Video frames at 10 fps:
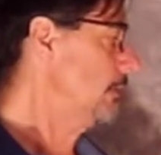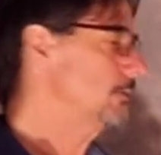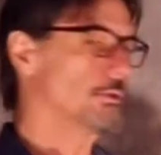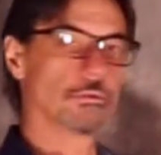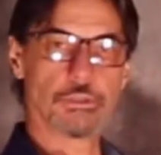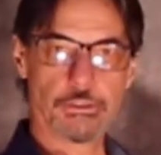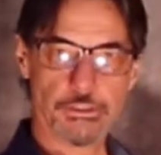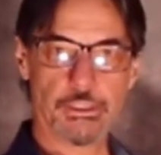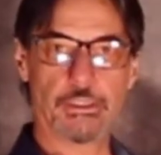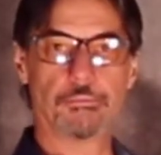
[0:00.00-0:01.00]
Zhong
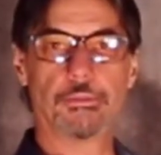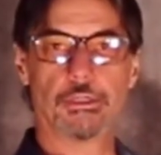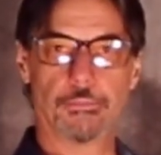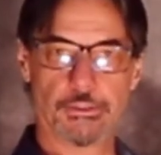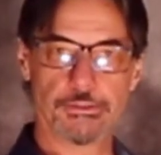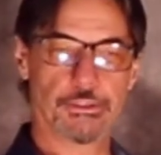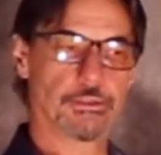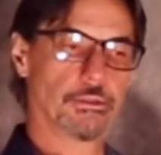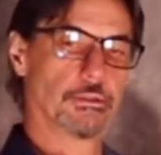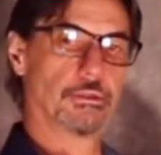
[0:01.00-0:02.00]
Dantian, becoming
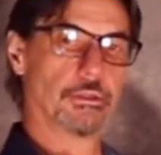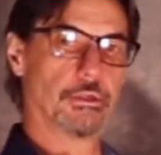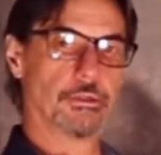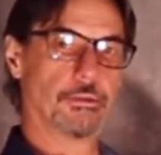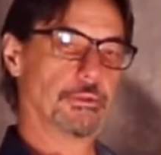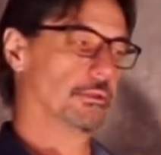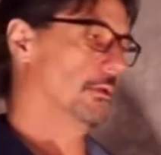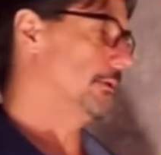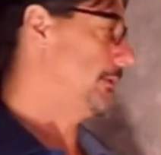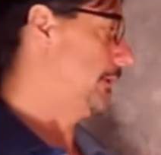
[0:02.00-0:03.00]
centered, the middle
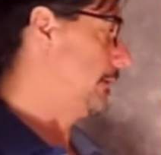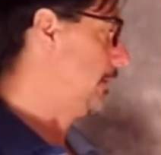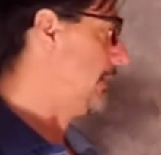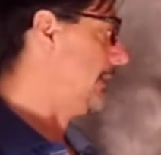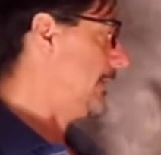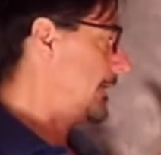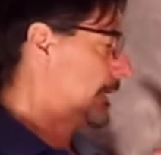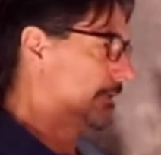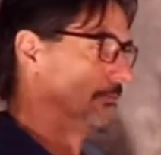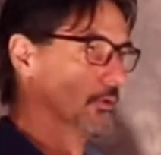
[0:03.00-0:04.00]
Dantian,
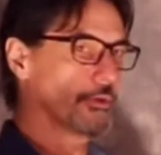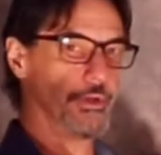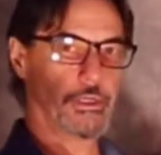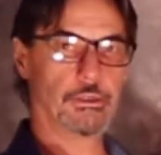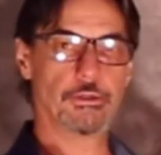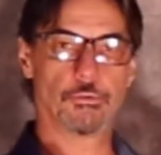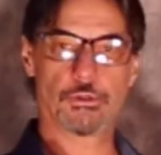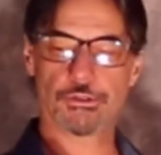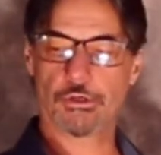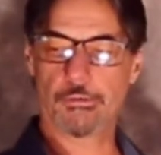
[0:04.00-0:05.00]
more than anything,
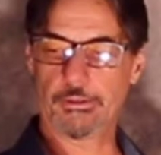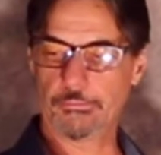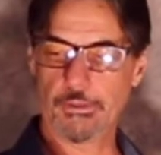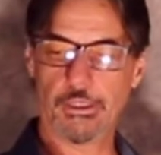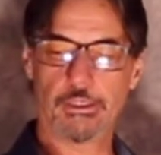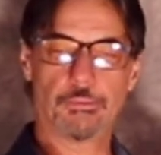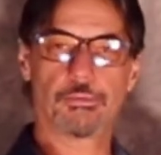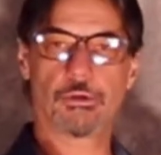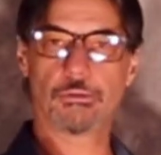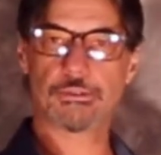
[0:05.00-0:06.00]
we're describing many
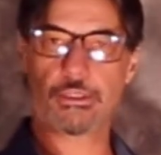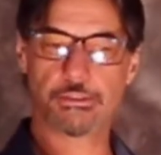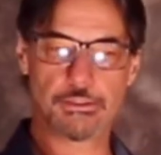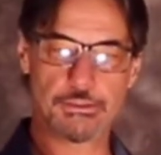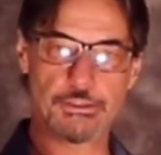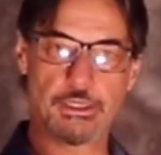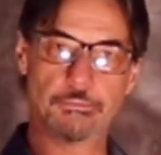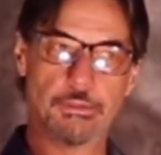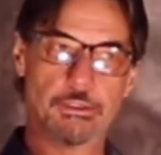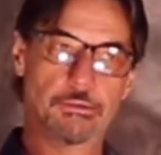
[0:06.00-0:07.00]
processes
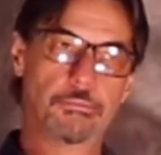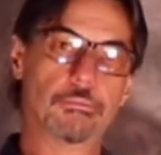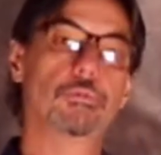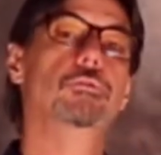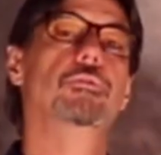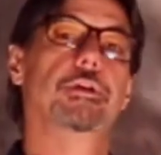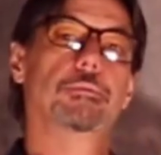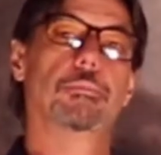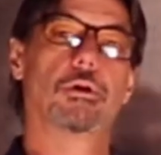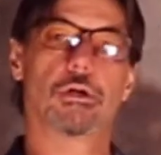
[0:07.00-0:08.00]
and many
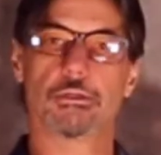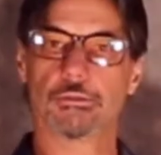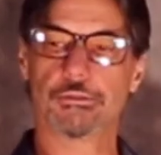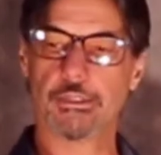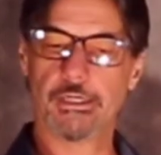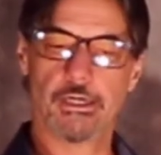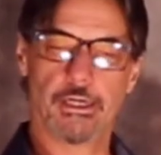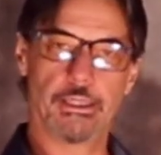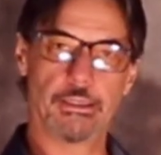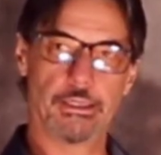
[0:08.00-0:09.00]
moving parts
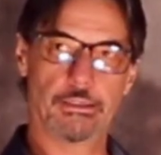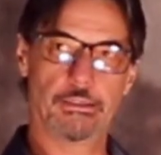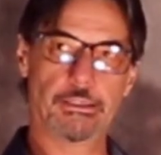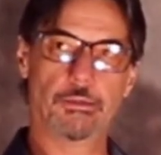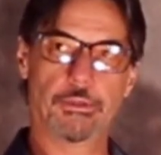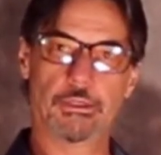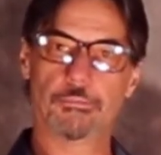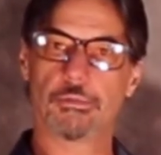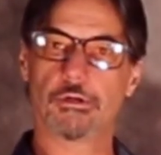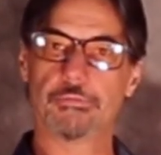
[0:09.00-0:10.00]
that need to be
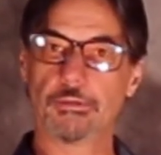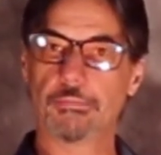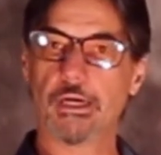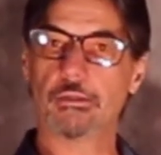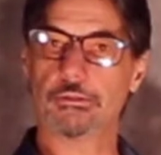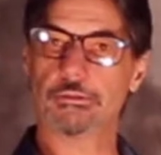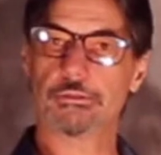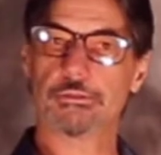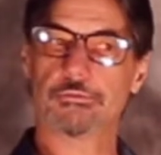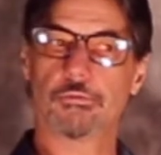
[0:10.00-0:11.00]
in perfect
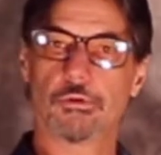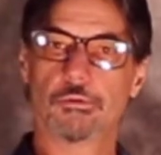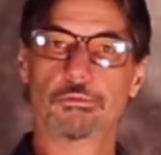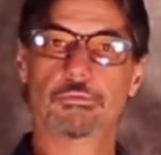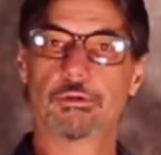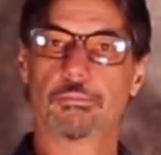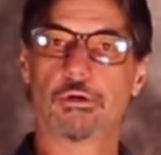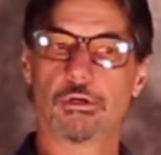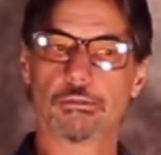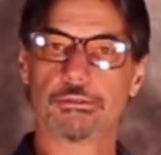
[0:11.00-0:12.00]
balance for the moving
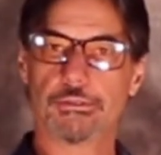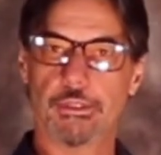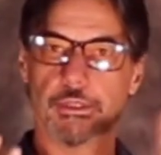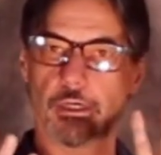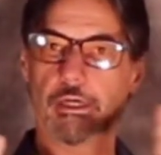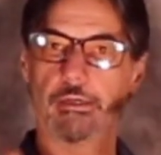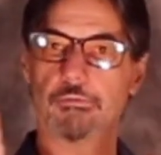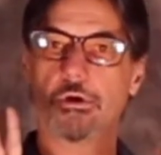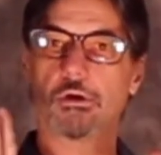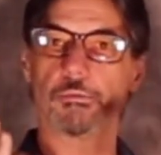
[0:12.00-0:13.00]
parts to hit a kind
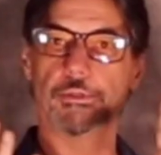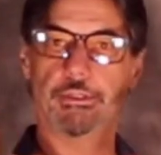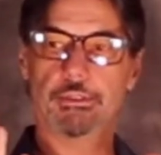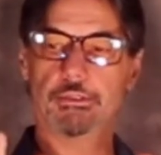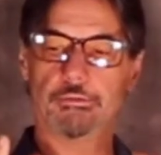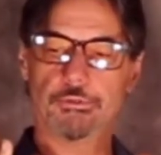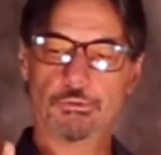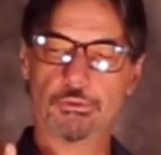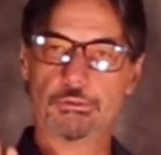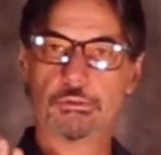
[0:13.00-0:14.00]
of harmony, if
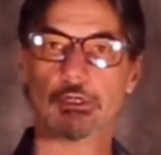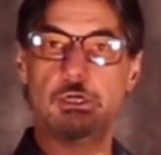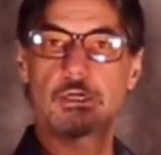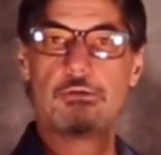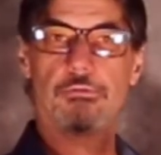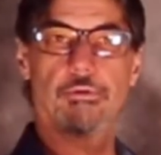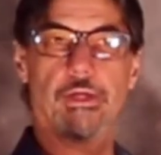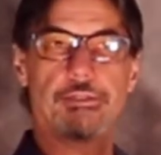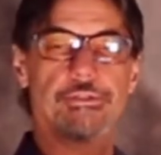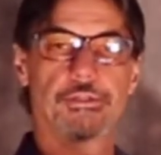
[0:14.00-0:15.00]
you will, for
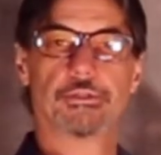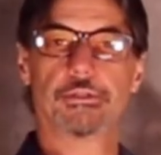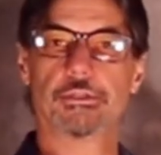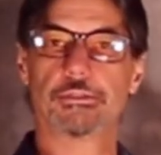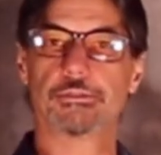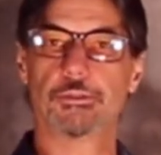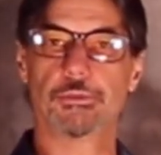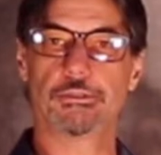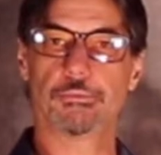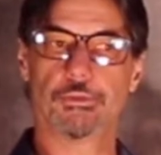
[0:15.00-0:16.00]
that centeredness to
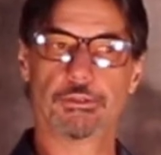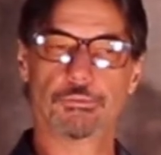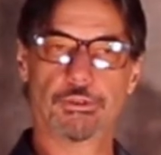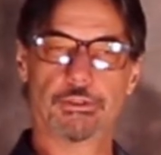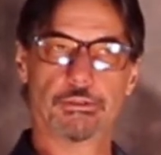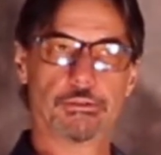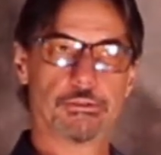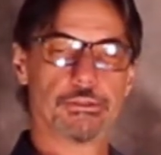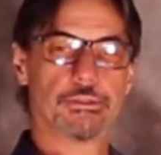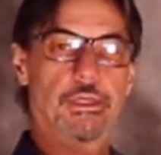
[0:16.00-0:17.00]
be something we can
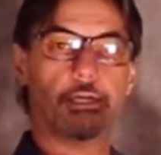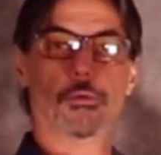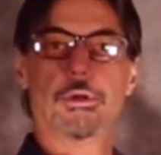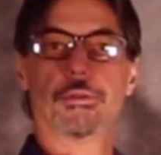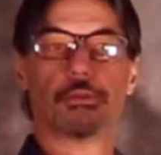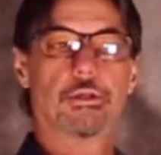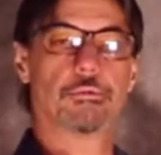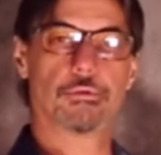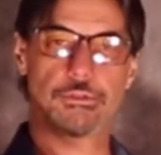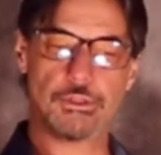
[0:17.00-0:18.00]
stay with
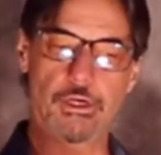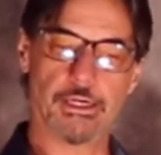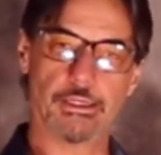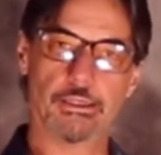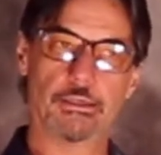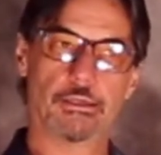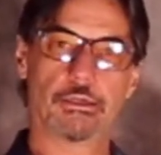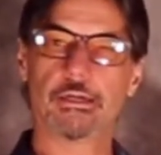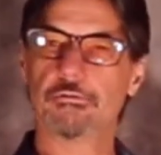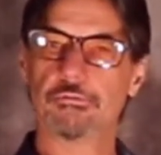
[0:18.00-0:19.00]
and reside in and
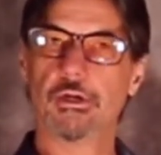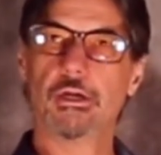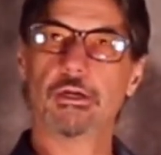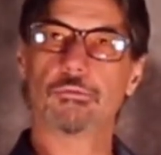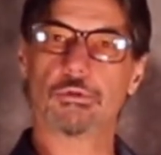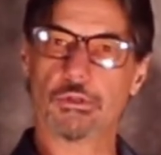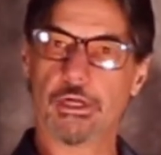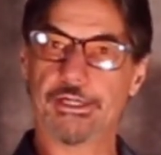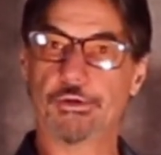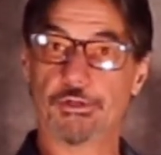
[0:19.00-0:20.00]
kind of
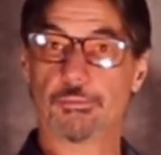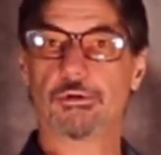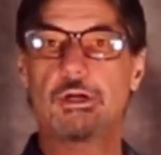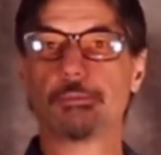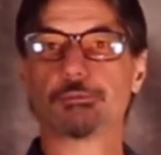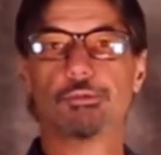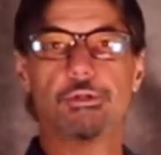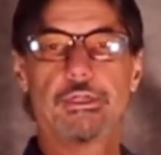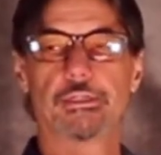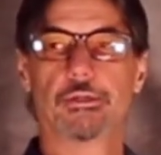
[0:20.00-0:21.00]
rely on, or perhaps
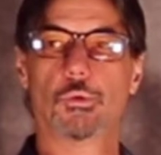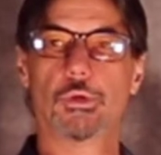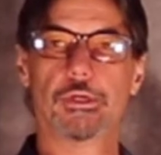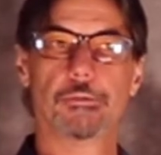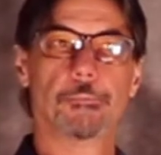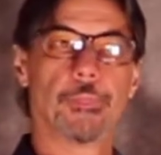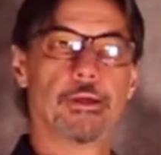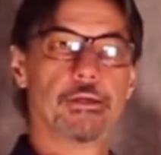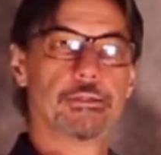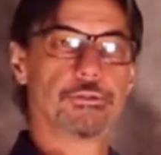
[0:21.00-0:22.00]
predict way,
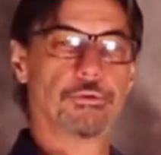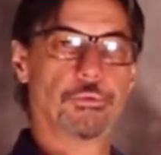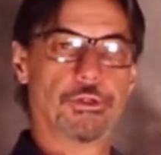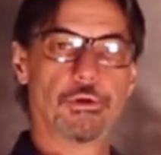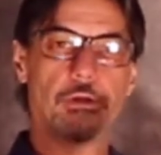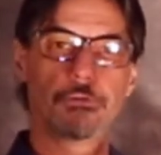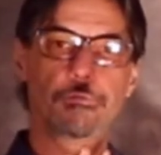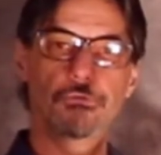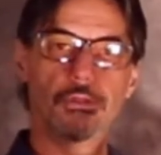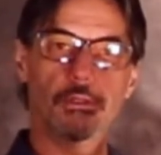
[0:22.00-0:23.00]
so that we know how to
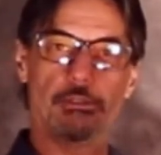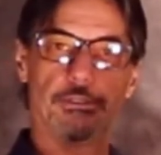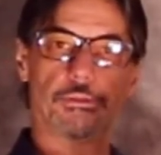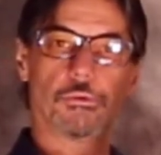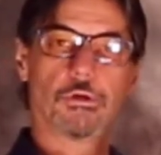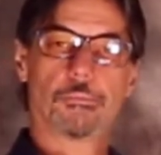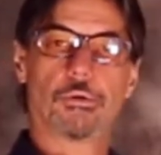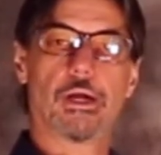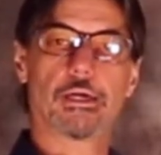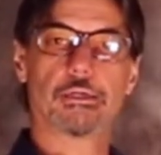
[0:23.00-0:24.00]
feel into our
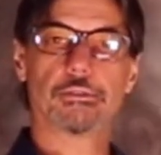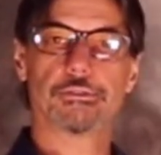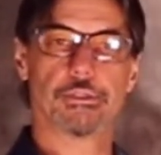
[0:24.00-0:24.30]
practice.